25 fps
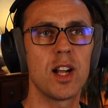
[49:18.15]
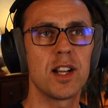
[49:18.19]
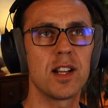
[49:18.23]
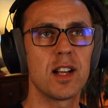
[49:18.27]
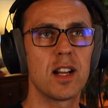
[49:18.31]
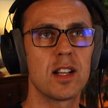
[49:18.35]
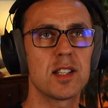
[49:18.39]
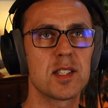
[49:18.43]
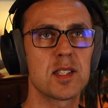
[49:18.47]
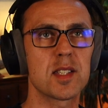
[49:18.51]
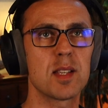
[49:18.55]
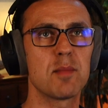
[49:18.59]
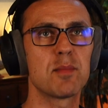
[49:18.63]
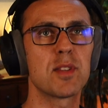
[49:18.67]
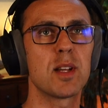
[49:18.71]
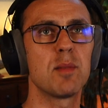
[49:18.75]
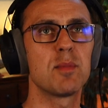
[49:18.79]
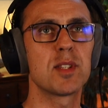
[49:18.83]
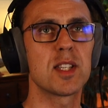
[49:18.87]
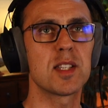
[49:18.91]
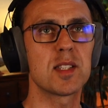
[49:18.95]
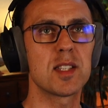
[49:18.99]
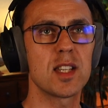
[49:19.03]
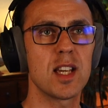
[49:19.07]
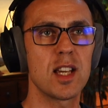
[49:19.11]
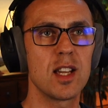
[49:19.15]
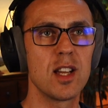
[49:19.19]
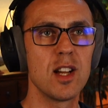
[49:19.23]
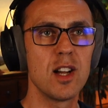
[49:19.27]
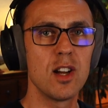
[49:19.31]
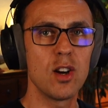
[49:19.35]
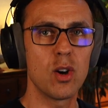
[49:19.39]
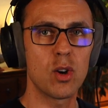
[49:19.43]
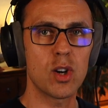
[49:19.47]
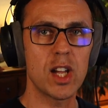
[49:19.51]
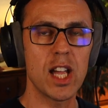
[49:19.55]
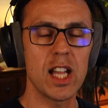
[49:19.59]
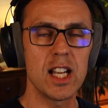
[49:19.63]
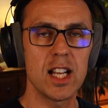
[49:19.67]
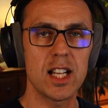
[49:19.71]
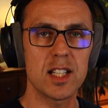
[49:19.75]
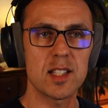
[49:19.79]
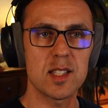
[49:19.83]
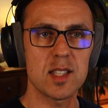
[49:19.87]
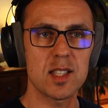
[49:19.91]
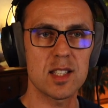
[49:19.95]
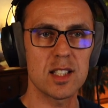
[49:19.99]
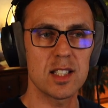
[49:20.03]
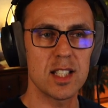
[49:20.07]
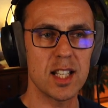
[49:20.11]
And sometimes I say, okay,
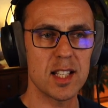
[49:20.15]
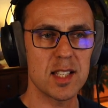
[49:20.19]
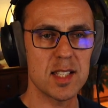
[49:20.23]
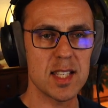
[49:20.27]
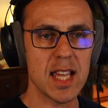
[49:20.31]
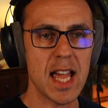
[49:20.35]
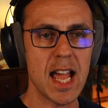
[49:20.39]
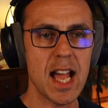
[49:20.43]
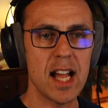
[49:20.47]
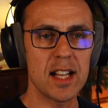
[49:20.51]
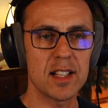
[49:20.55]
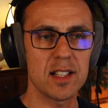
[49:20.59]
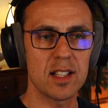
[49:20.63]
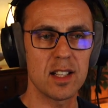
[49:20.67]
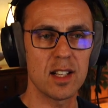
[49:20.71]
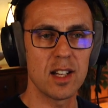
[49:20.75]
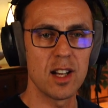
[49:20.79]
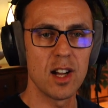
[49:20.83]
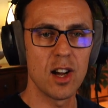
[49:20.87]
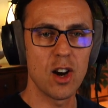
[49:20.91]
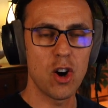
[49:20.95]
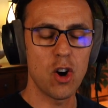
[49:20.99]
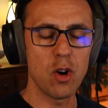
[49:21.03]
let's add a